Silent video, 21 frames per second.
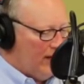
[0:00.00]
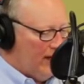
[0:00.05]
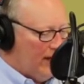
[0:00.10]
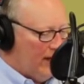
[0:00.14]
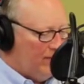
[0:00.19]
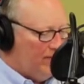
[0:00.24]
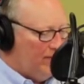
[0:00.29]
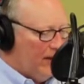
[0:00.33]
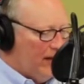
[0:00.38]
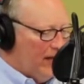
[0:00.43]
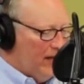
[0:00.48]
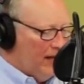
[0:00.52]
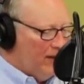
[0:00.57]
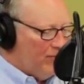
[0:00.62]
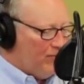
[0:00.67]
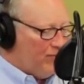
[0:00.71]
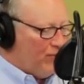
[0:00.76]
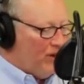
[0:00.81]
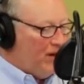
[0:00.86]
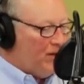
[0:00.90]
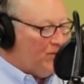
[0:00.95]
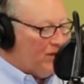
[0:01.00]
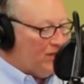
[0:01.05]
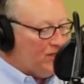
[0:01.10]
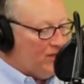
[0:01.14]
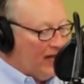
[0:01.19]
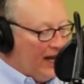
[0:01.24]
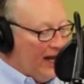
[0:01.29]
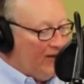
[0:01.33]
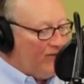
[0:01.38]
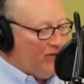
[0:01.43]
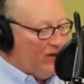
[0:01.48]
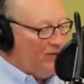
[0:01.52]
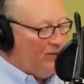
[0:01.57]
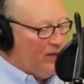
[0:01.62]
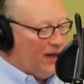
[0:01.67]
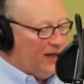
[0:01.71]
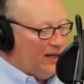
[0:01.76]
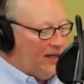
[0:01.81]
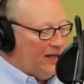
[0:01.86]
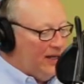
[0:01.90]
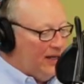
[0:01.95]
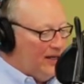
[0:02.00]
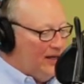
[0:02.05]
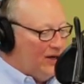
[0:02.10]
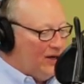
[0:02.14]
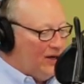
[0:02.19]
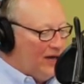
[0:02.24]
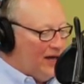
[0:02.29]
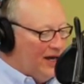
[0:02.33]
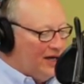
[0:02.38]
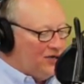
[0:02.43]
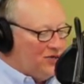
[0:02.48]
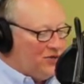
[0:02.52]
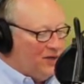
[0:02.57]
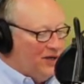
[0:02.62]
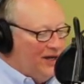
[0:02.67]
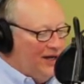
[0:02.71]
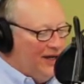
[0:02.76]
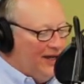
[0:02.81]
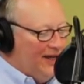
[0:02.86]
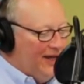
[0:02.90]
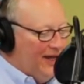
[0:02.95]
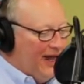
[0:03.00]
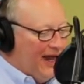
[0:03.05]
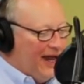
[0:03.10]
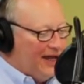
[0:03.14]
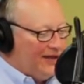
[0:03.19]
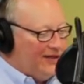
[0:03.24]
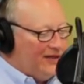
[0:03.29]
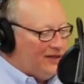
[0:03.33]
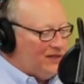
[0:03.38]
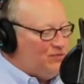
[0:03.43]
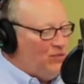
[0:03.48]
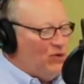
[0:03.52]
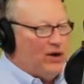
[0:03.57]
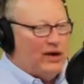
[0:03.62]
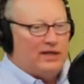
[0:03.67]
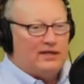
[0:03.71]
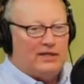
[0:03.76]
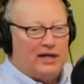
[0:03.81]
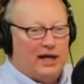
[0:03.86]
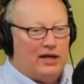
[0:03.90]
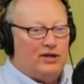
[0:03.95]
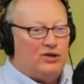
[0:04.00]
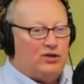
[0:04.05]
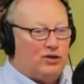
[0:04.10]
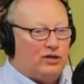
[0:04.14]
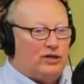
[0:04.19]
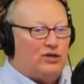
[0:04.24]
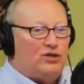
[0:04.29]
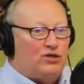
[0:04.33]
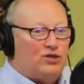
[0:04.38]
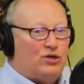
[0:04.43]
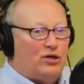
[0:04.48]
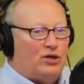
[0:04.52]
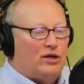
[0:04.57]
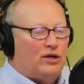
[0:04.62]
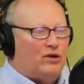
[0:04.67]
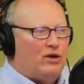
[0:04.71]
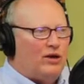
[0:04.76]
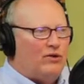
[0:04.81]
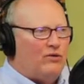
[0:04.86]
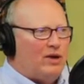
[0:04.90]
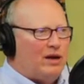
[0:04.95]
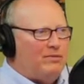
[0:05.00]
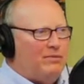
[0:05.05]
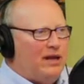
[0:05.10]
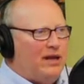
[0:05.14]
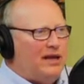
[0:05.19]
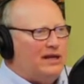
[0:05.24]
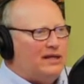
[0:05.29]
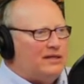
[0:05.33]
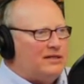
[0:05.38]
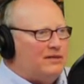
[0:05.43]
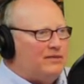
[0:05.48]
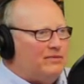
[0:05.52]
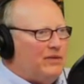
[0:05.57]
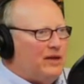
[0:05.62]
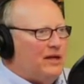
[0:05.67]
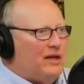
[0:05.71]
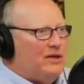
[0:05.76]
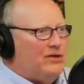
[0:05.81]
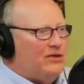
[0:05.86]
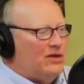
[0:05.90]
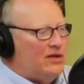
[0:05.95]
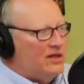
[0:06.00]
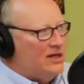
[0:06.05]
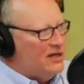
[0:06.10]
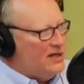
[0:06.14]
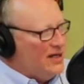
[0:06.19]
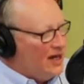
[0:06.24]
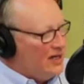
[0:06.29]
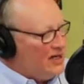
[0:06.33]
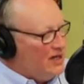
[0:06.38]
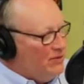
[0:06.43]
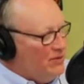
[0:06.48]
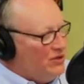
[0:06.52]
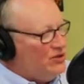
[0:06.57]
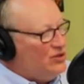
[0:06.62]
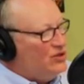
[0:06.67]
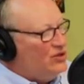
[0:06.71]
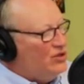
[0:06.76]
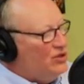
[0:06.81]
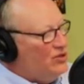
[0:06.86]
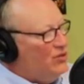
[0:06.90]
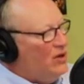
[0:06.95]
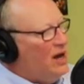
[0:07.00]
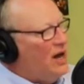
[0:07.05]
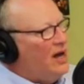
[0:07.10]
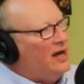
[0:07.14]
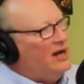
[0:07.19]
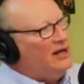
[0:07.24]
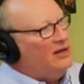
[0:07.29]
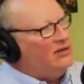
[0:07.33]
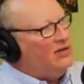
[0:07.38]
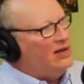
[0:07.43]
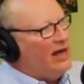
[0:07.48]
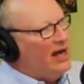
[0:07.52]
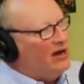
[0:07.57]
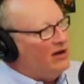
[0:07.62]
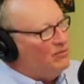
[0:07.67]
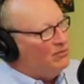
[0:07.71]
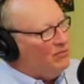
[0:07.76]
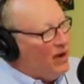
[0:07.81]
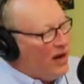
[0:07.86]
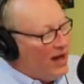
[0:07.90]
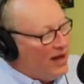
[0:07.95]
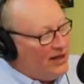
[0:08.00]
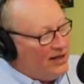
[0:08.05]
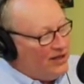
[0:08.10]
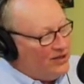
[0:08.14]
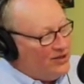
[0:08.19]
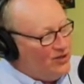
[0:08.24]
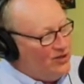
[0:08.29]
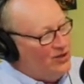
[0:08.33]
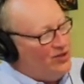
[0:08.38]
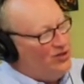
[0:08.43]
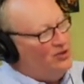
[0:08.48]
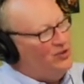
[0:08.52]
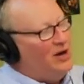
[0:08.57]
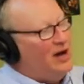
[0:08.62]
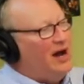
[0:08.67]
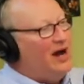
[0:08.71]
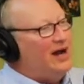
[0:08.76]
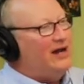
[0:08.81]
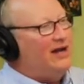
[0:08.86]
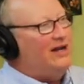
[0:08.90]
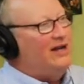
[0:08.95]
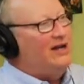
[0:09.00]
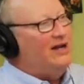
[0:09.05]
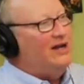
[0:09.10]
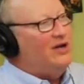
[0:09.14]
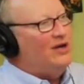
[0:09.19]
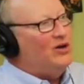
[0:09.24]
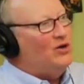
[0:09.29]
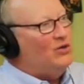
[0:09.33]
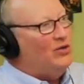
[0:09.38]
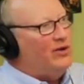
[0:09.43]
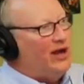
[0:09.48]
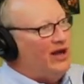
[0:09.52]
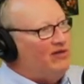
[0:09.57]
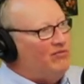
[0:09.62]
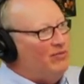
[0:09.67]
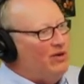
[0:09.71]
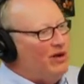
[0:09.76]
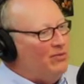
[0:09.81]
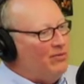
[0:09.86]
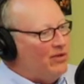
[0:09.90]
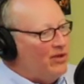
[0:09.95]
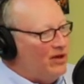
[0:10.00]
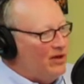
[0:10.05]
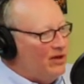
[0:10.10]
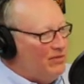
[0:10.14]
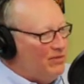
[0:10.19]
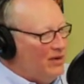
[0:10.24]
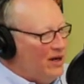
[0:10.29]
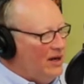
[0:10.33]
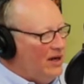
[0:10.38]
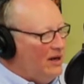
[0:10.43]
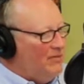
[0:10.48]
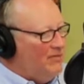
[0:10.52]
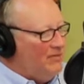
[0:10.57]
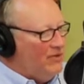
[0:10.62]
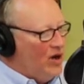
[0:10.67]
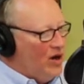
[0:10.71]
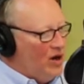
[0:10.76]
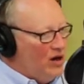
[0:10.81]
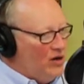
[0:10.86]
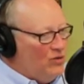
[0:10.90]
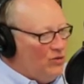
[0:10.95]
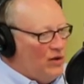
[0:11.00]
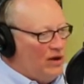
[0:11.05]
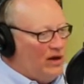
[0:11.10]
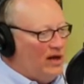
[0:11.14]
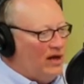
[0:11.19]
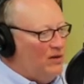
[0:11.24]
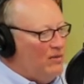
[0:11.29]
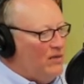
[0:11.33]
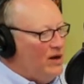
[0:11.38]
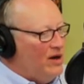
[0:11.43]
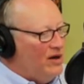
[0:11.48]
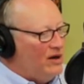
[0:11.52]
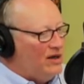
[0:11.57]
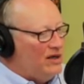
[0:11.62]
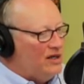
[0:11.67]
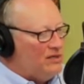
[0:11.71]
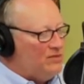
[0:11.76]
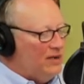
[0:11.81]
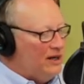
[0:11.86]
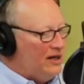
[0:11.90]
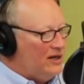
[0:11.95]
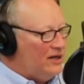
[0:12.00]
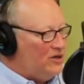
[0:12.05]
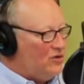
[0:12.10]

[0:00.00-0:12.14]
the head, pretty much everybody in our country at this point is underinsured. And what I mean is the deductibles are too high, the out-of-pockets are too high. We have people that are hardworking Americans making